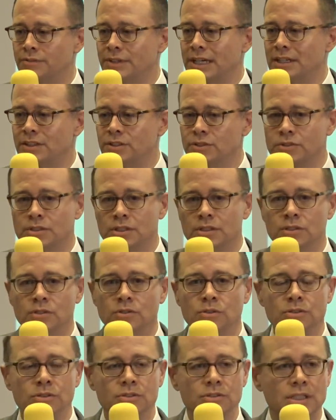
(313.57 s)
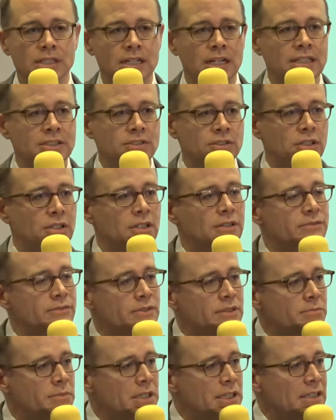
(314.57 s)
values and the goals that I saw
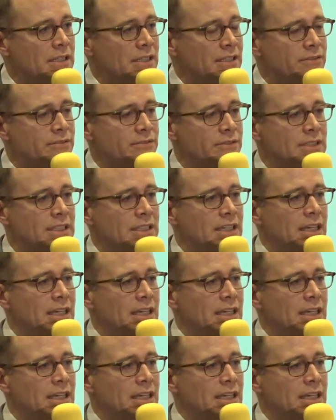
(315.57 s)
in my life.